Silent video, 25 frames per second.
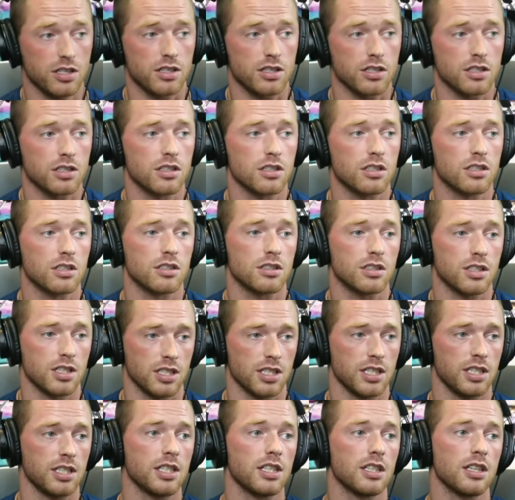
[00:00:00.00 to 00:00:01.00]
year
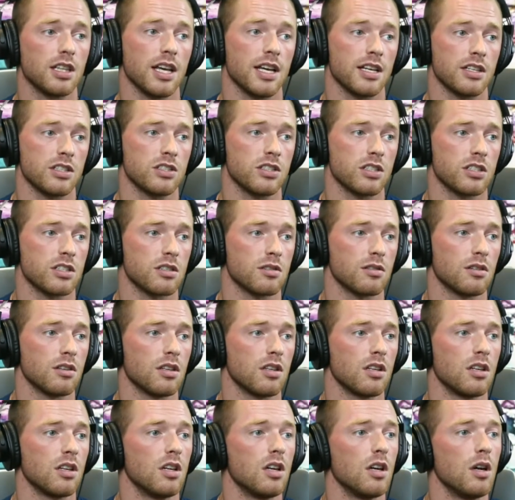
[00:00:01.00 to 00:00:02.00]
than he did last year.
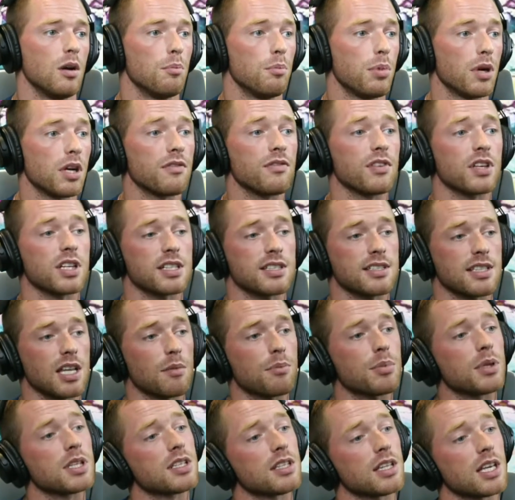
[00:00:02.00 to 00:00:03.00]
But if he can
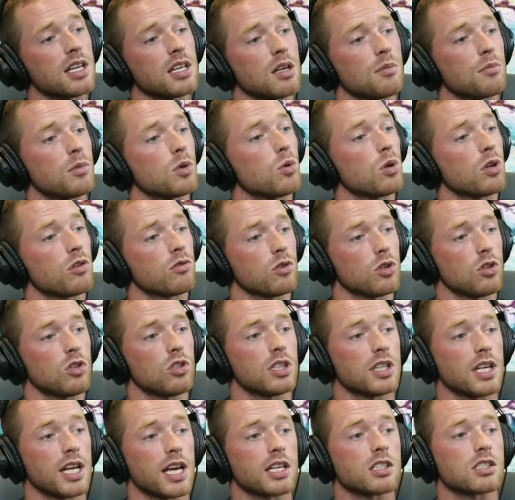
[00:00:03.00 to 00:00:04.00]
step into that number 1
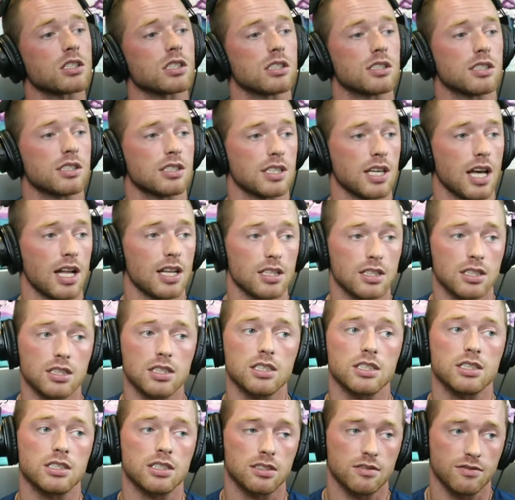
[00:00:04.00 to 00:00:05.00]
role and actually
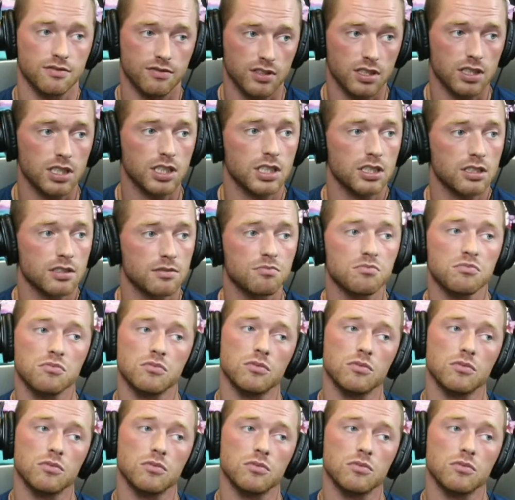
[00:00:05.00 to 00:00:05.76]
solidly fill it,